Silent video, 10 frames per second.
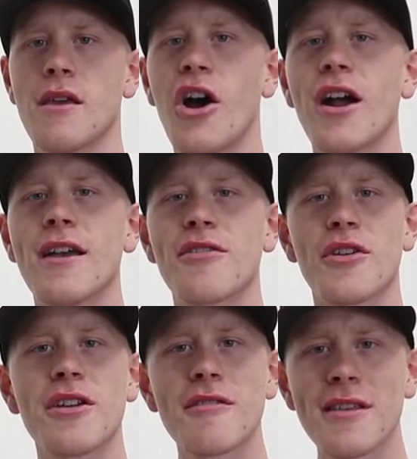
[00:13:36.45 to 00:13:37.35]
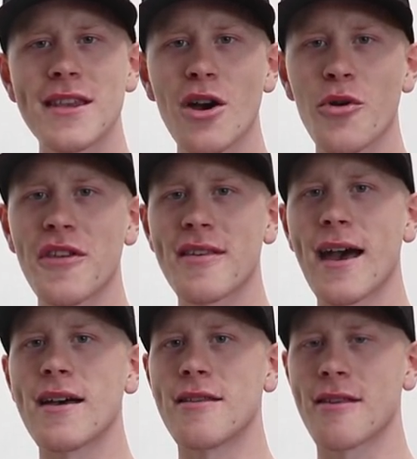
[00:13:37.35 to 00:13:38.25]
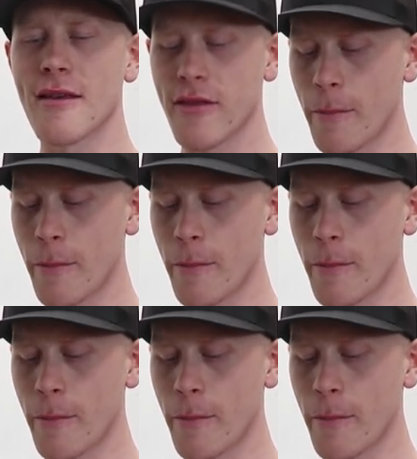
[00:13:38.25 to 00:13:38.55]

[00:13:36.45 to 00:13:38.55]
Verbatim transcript: All right, so here's the deal with these heads.